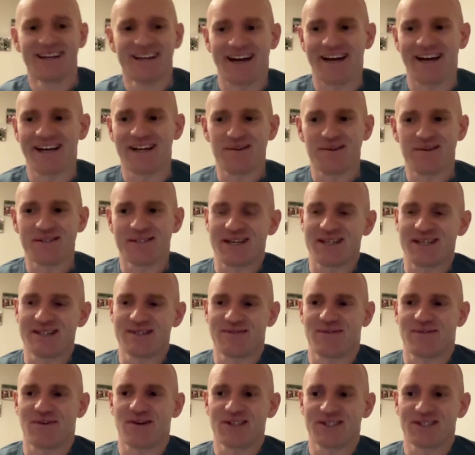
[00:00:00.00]
and it was
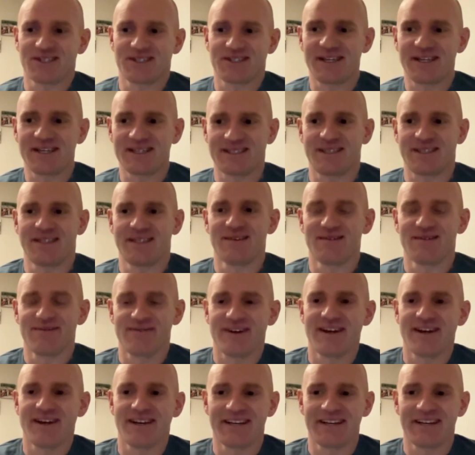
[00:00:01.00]
his first season in the
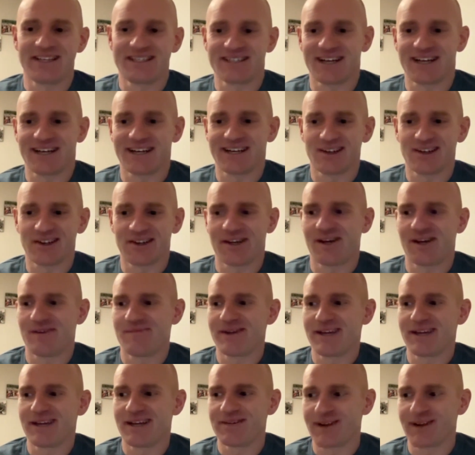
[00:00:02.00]
fin, and he's like looking at
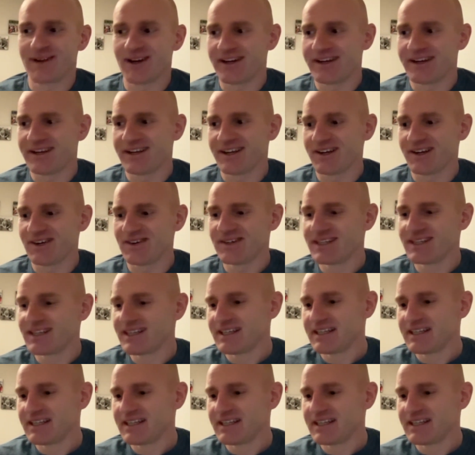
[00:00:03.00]
me, giving like, and